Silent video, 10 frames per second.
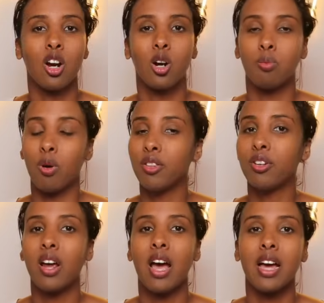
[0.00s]
her
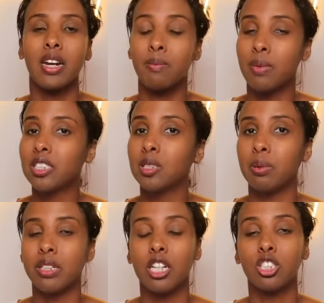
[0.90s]
brother had immense
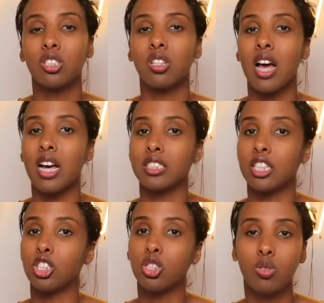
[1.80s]
potential as
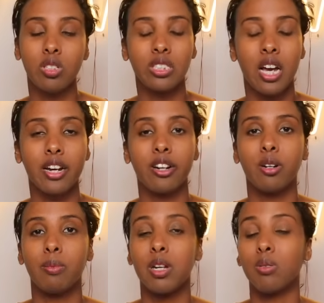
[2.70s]
a shoe
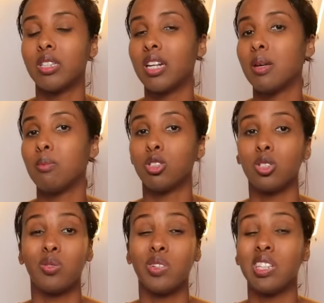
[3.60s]
designer, but he was unable
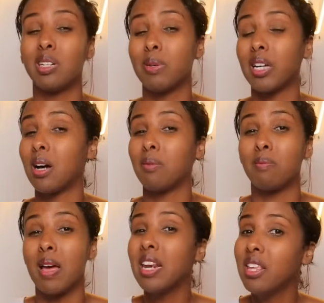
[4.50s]
to really
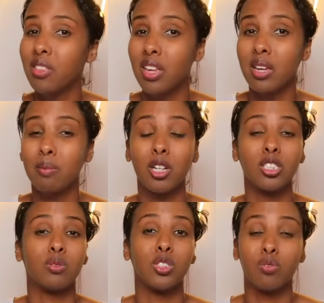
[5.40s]
become anything
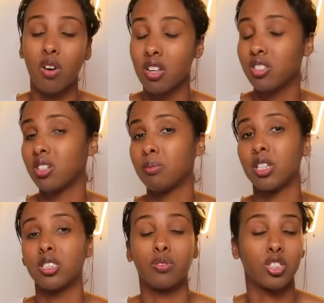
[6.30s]
because of his father and
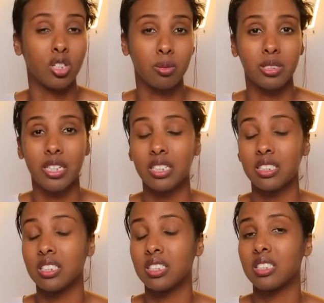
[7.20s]
because of
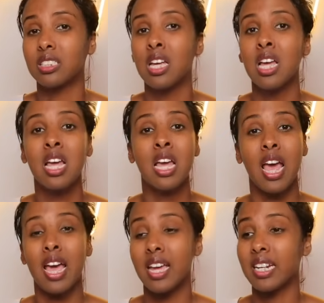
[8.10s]
circumstances.
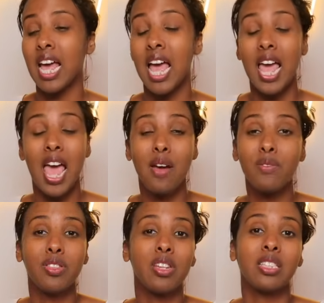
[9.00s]
And
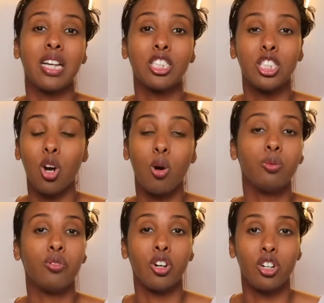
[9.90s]
everything that she
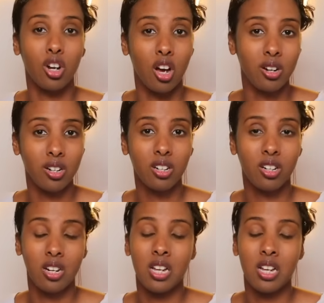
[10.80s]
hoped for her daughter